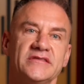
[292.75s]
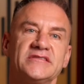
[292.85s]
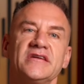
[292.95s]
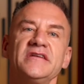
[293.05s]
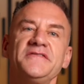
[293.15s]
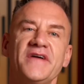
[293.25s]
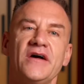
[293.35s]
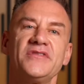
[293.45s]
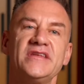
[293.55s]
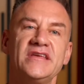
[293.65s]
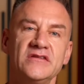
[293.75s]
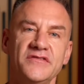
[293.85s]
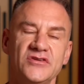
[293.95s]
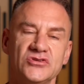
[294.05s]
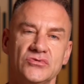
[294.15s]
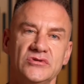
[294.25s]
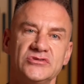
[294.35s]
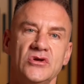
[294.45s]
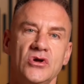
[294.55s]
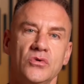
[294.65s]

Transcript: The study found that individuals